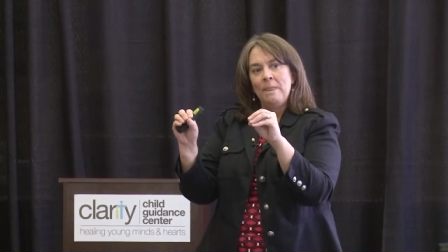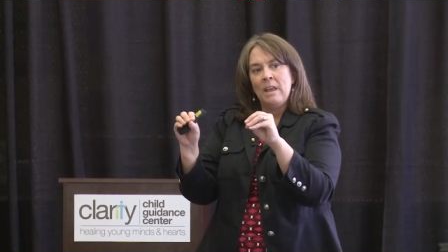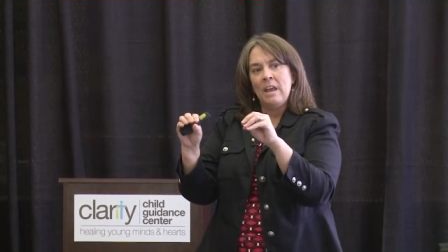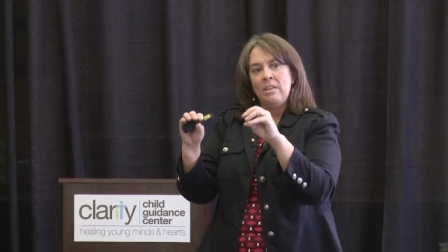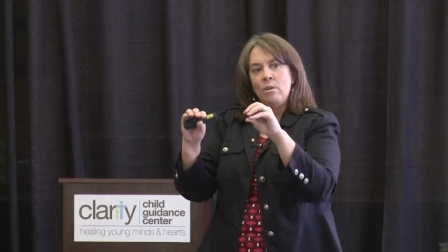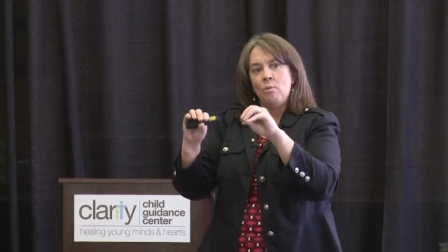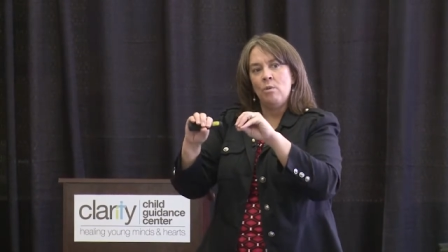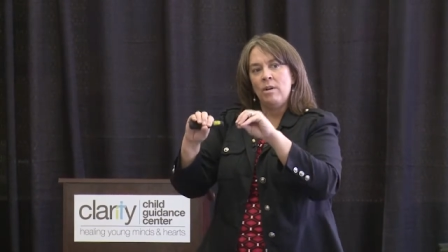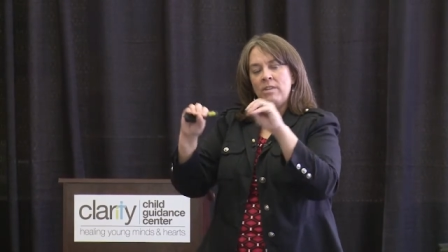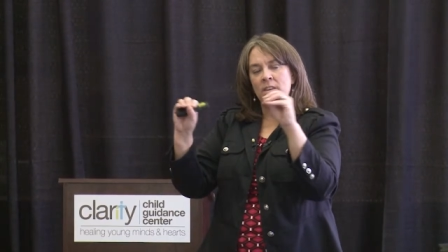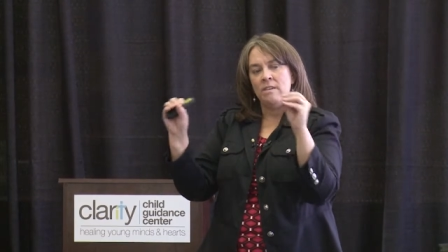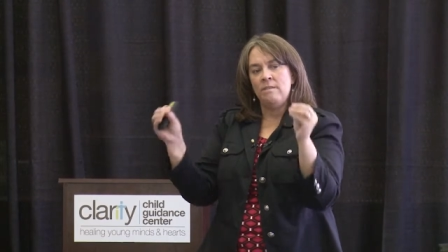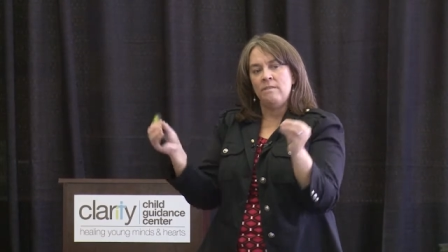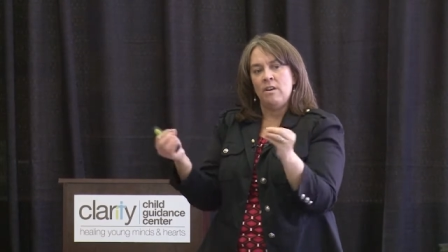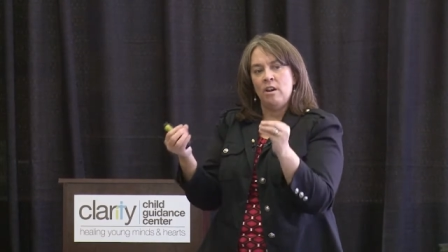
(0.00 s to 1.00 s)
and then what
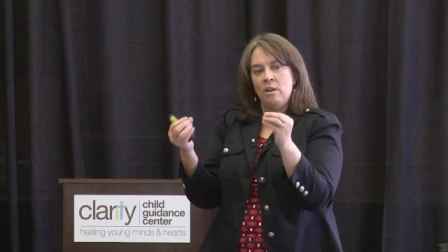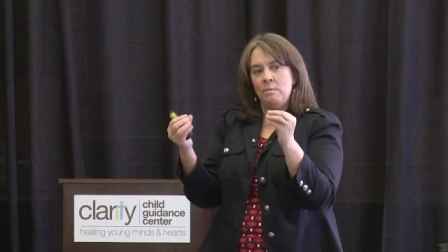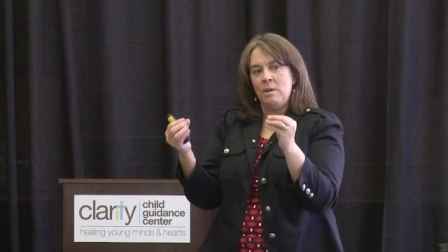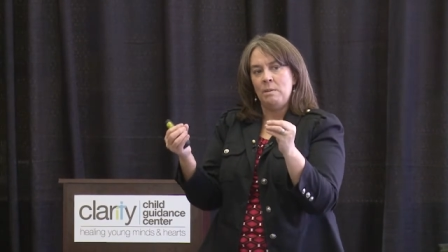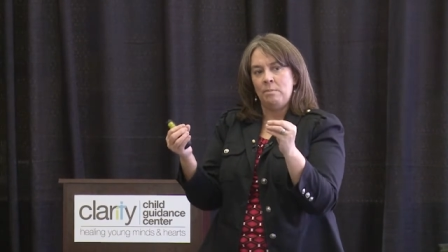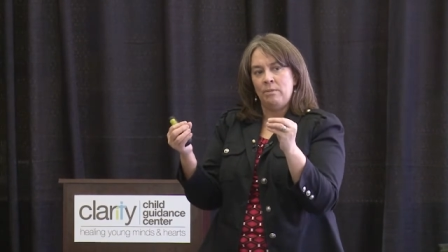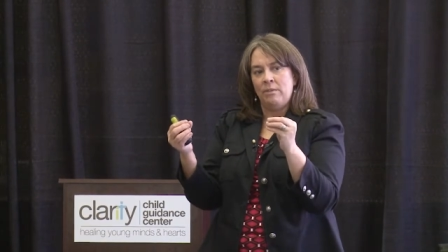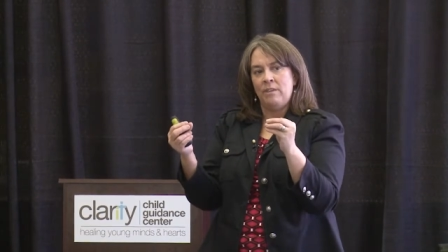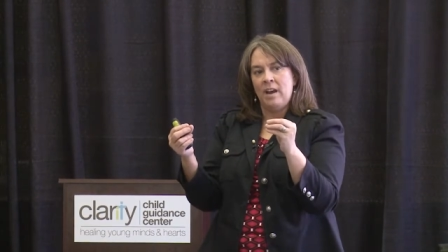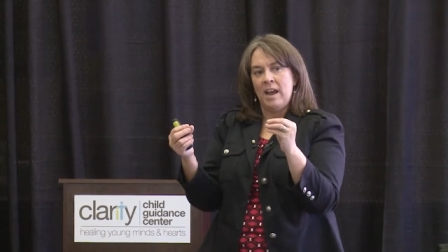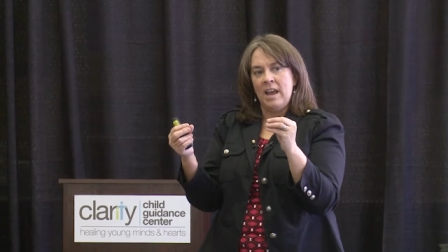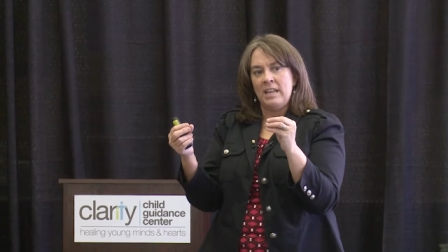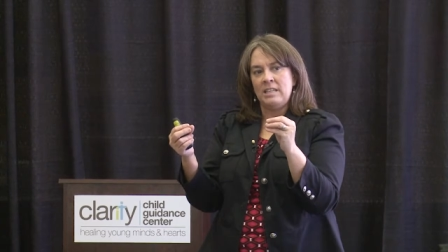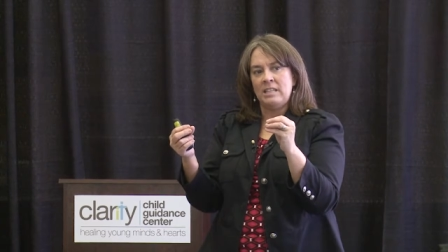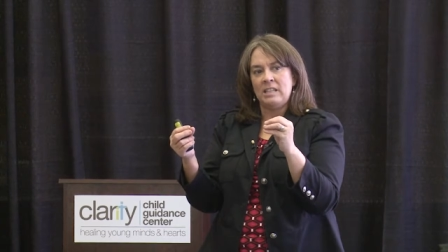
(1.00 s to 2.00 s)
the environment
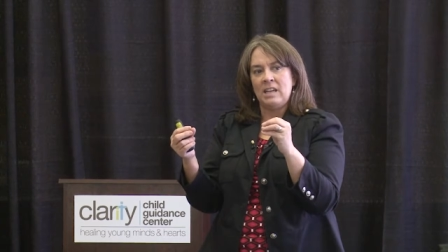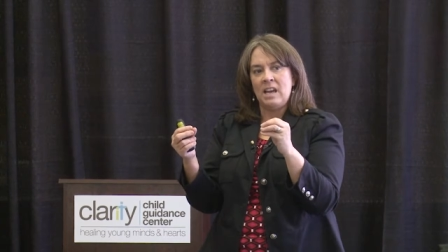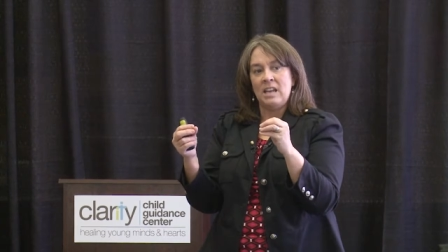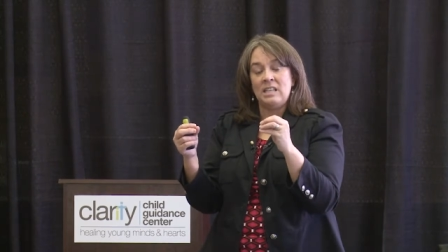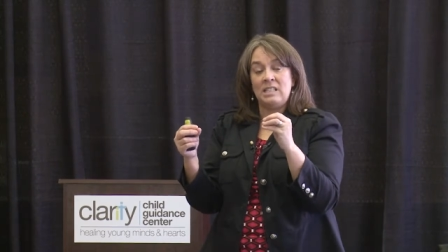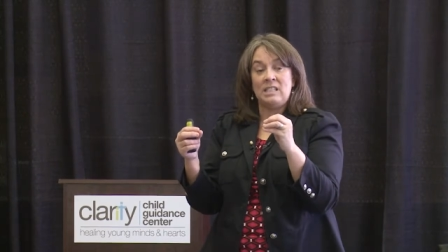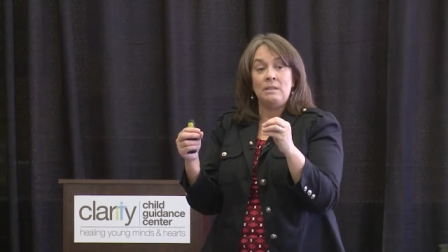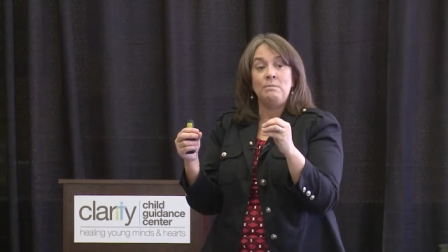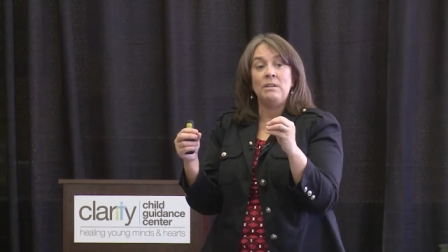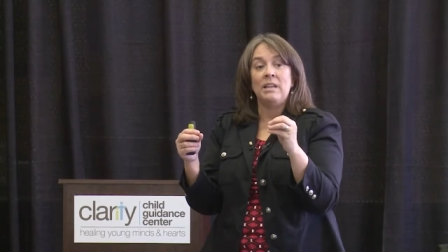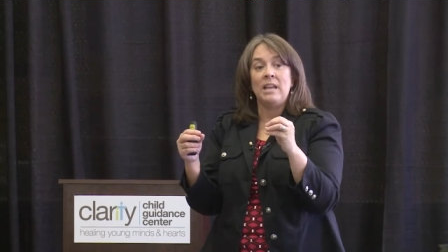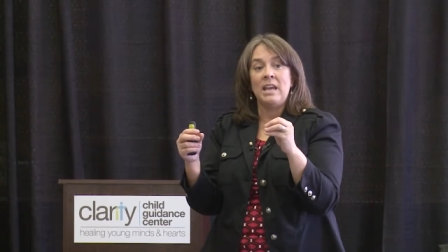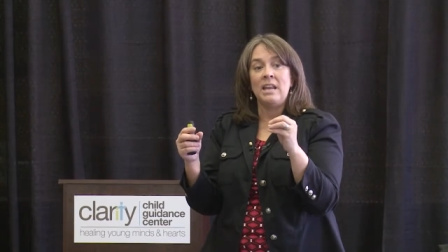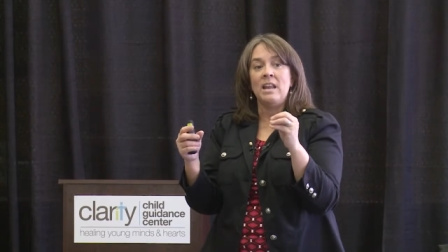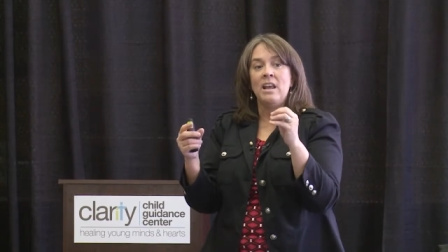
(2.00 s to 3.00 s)
provides to kind of
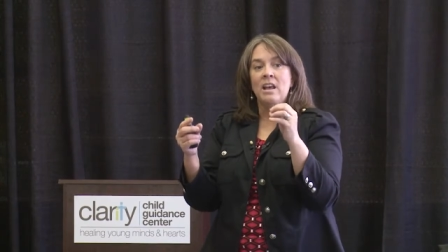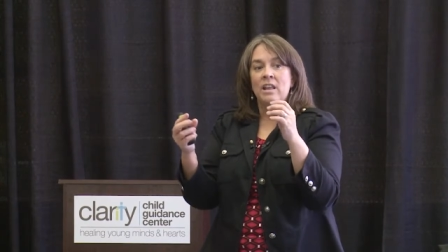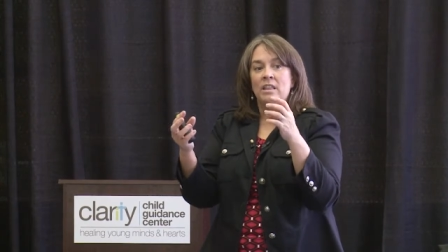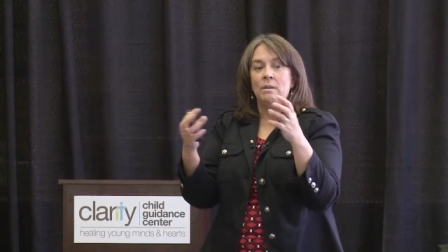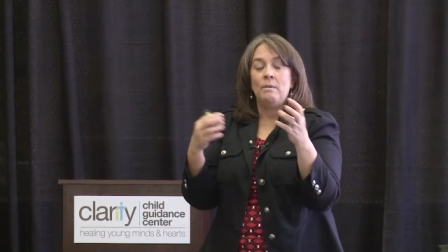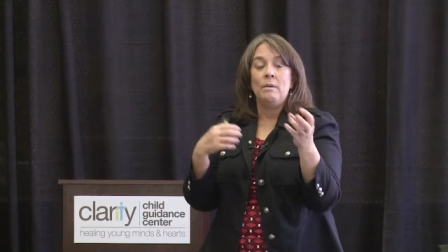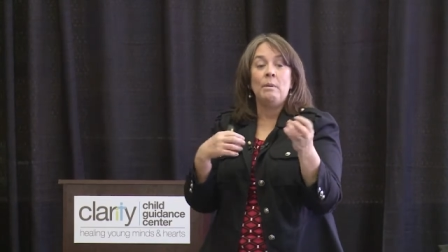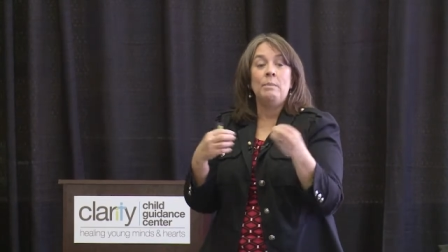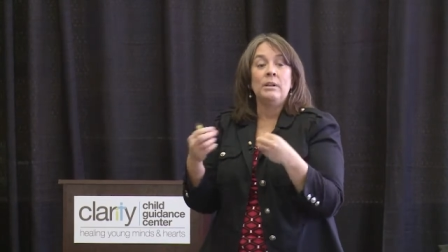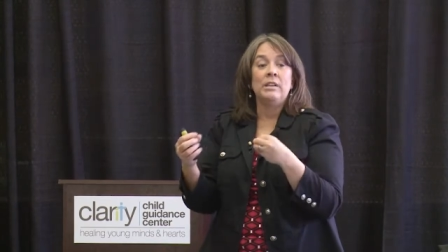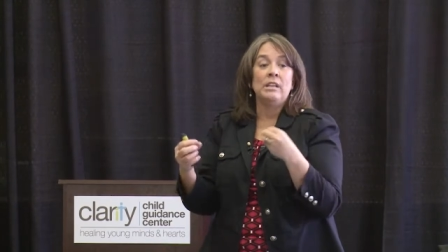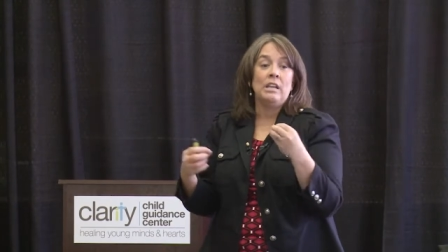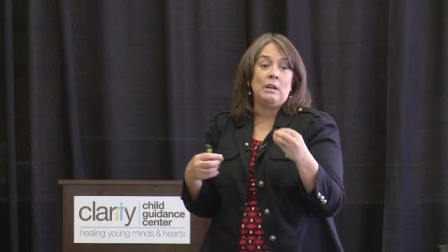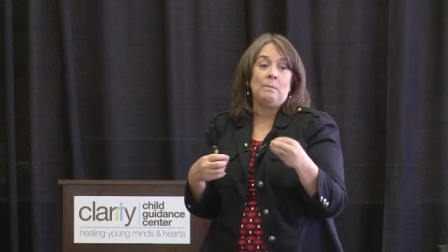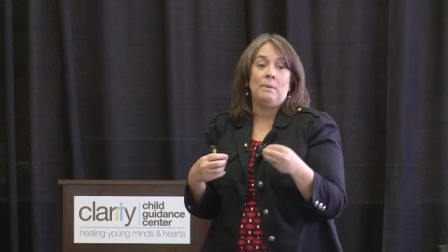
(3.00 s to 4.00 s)
stimulate the
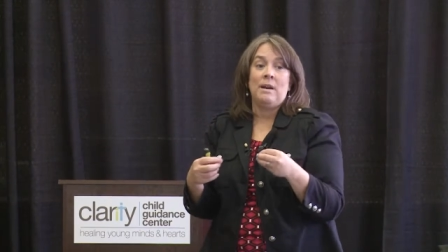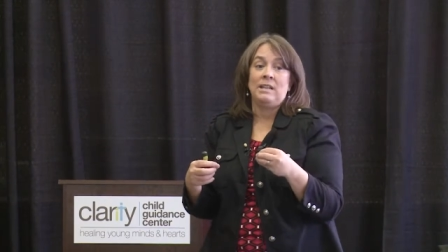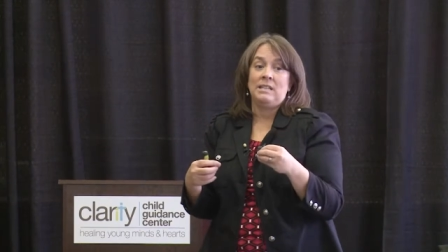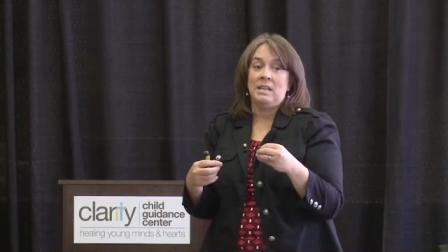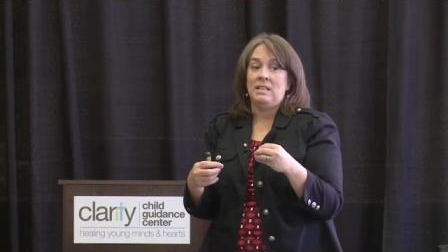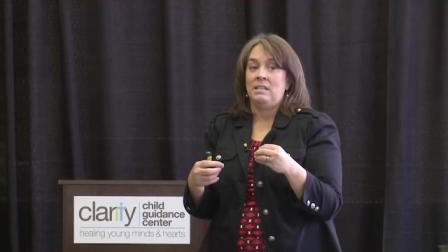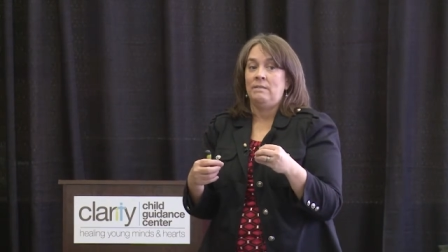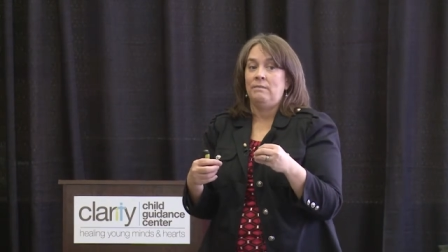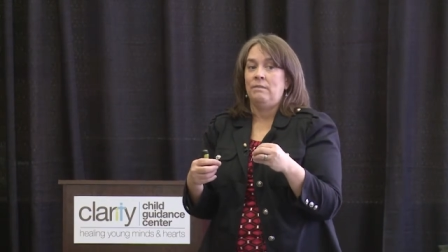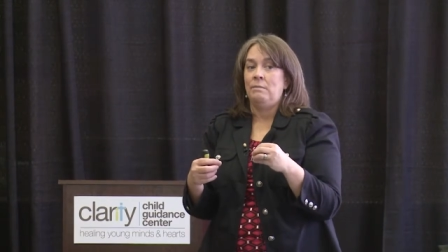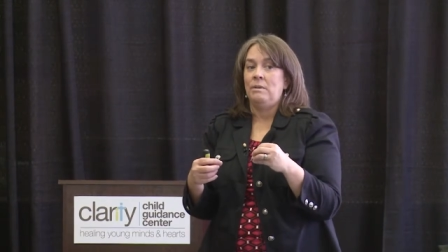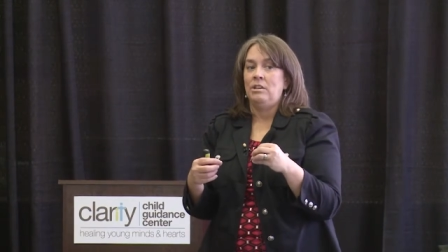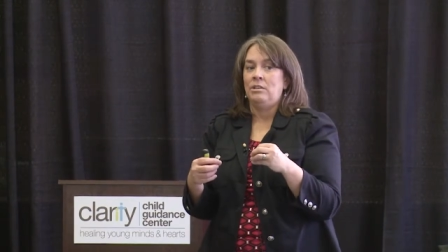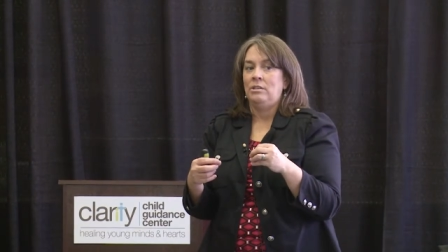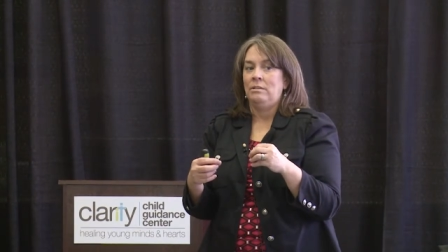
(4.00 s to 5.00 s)
ability to process
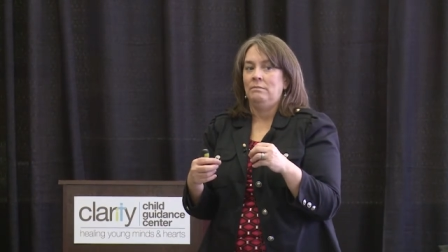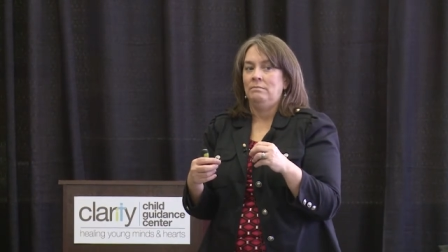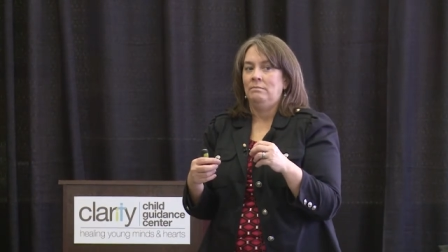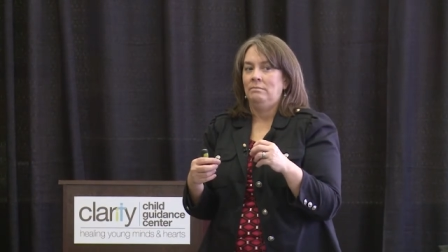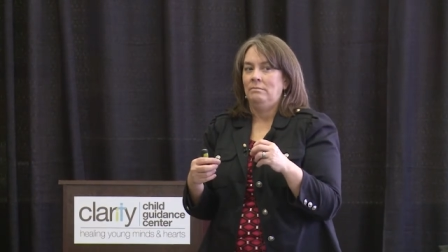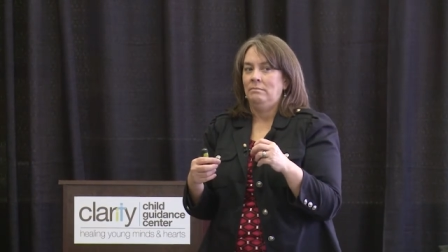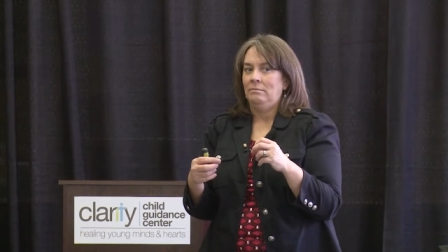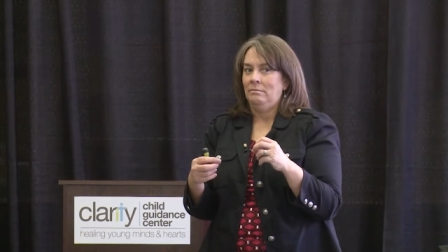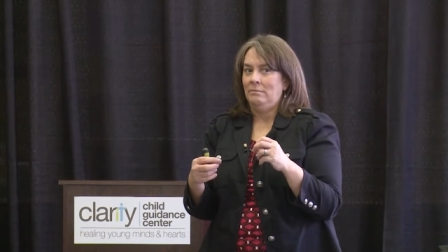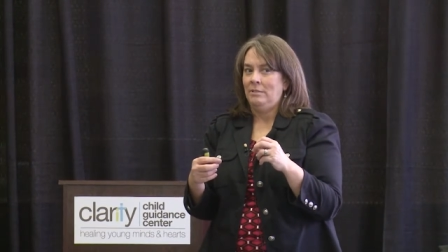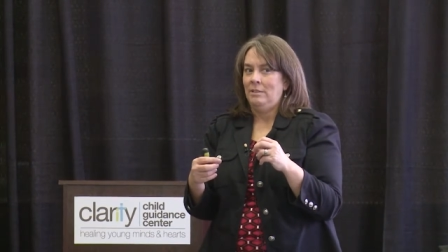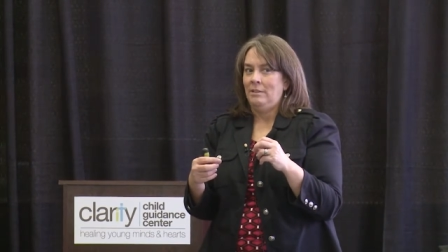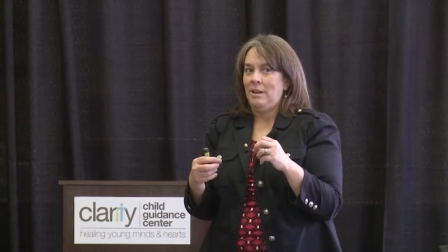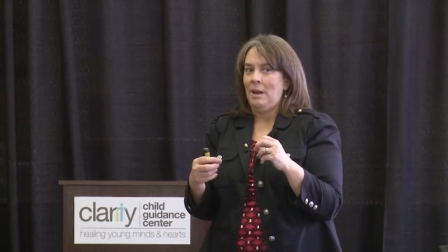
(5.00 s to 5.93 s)
information? Okay,